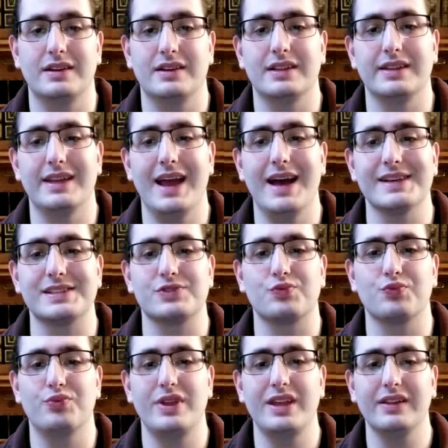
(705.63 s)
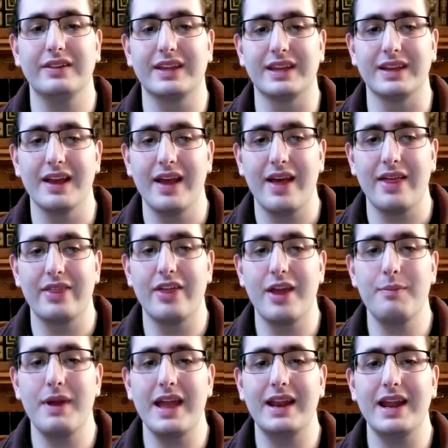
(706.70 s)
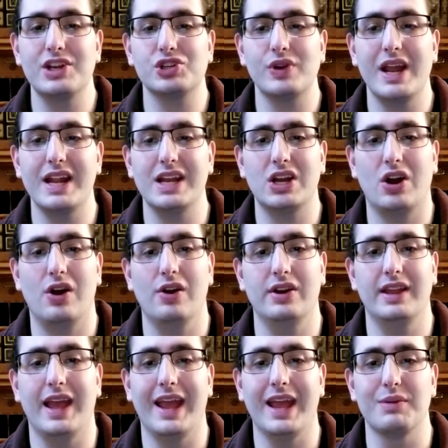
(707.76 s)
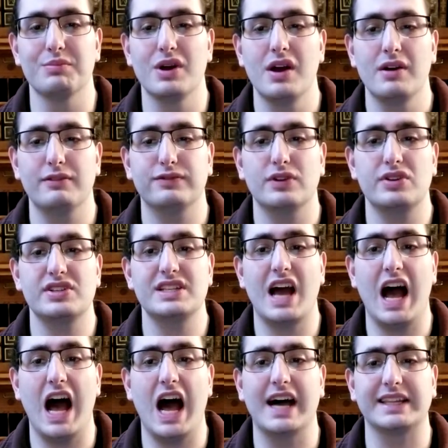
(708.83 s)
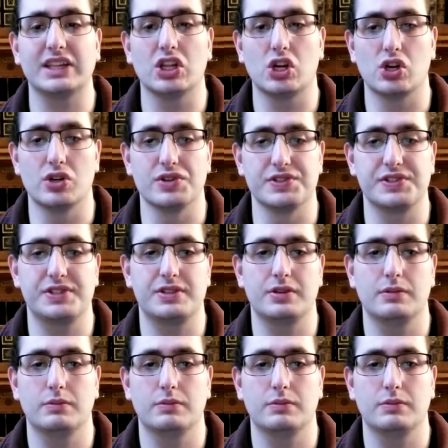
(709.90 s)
Yes, really. They made a trading card game for toddlers.